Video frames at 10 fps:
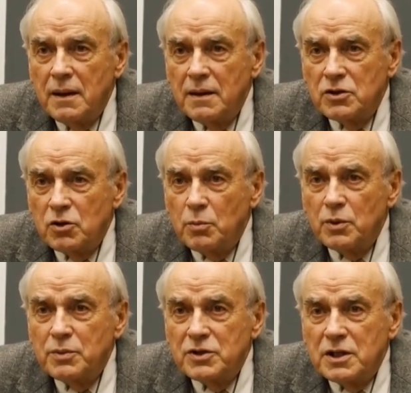
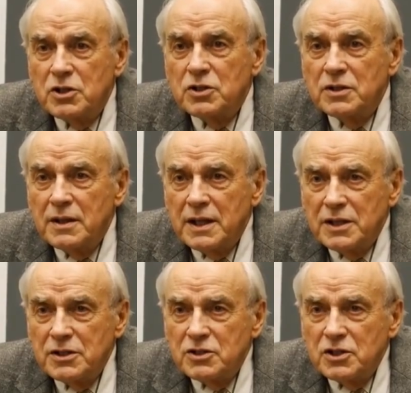Superposition
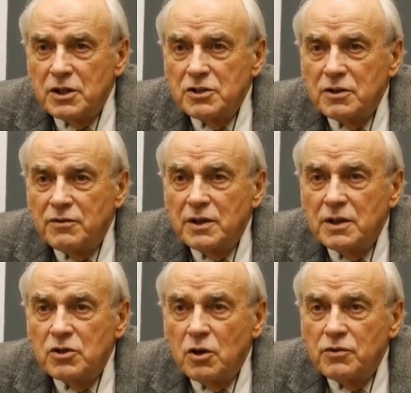isn't just a
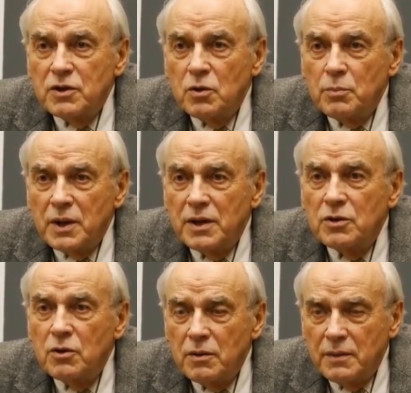philosophical
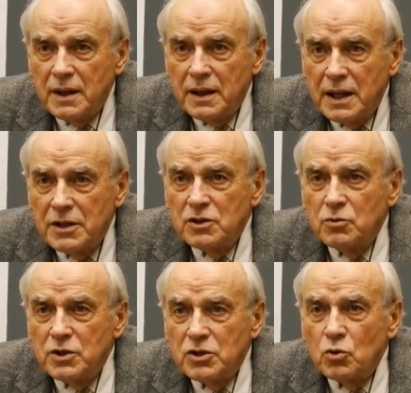puzzle, it's a
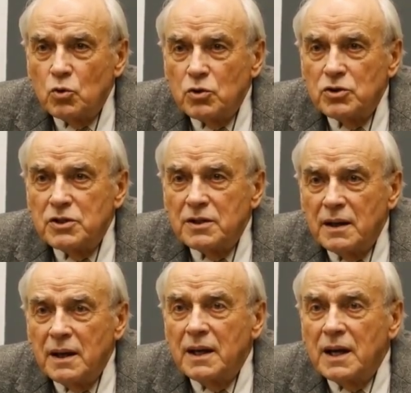resource,
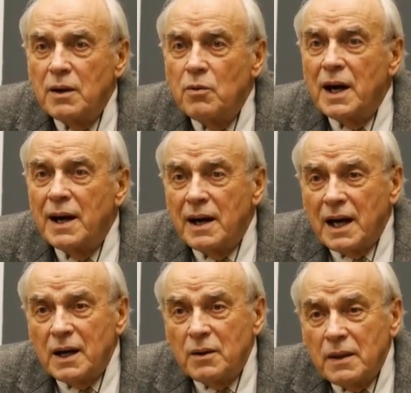and right
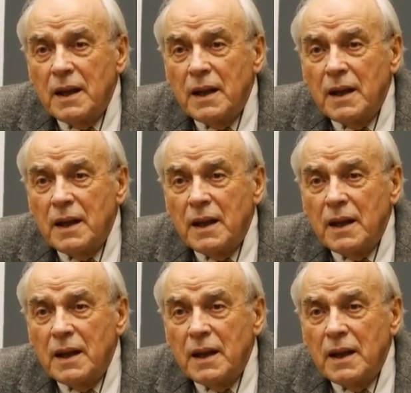now